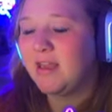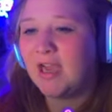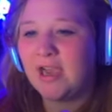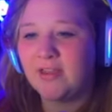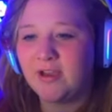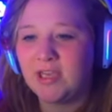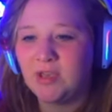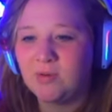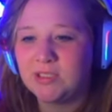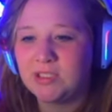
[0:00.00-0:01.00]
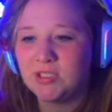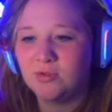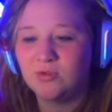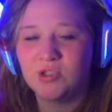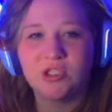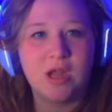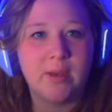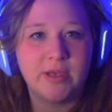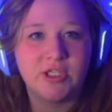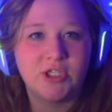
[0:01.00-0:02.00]
I thought he was too
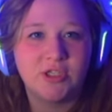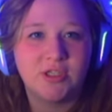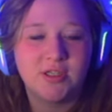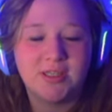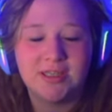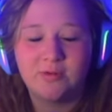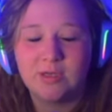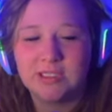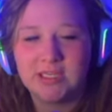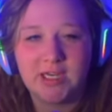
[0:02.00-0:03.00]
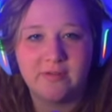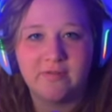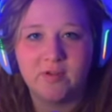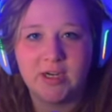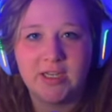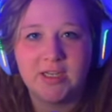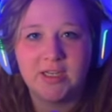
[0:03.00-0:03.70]
snobbish. I wasn't here for it.